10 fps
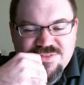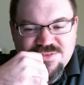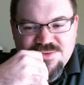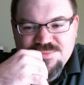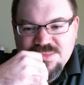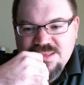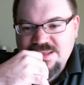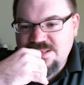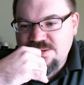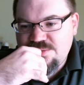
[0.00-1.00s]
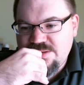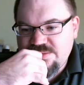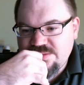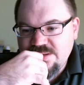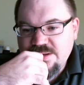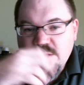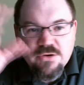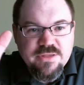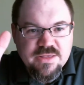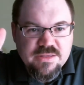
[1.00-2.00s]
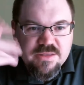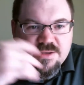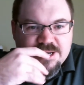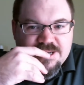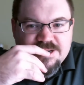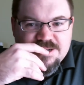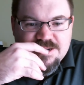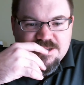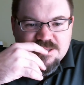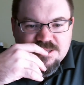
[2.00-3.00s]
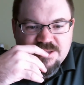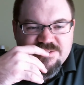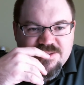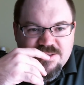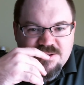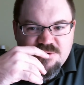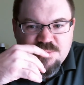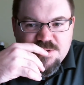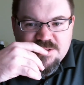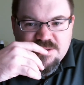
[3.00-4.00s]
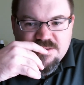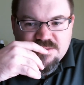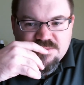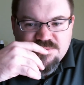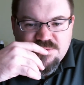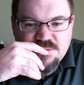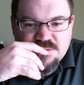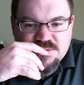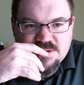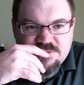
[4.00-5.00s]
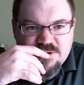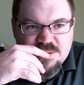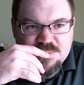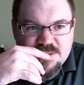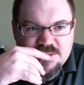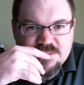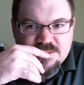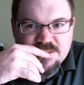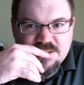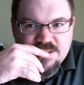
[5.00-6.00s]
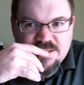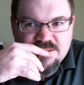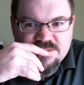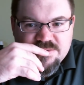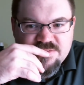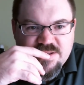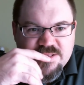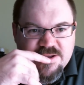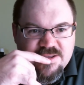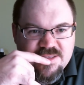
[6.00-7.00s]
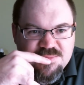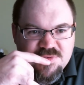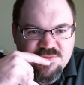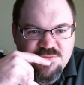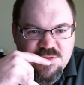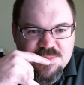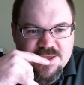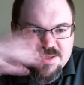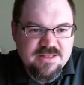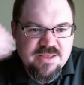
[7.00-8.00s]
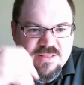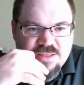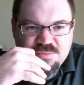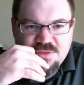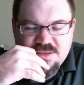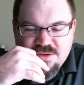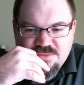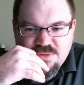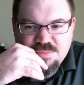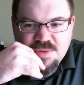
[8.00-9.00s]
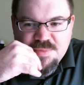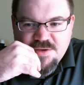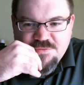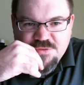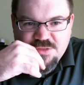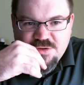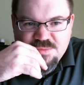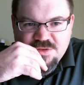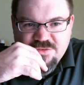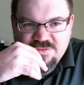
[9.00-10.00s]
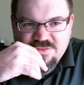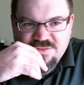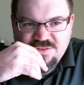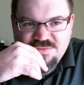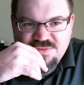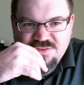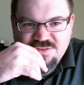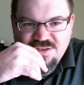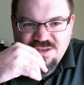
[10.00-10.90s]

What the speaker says: So anyways, okay, thanks again everybody for dropping in and saying hi and giving me some feedback, and let me run my mouth for a little bit just to see if this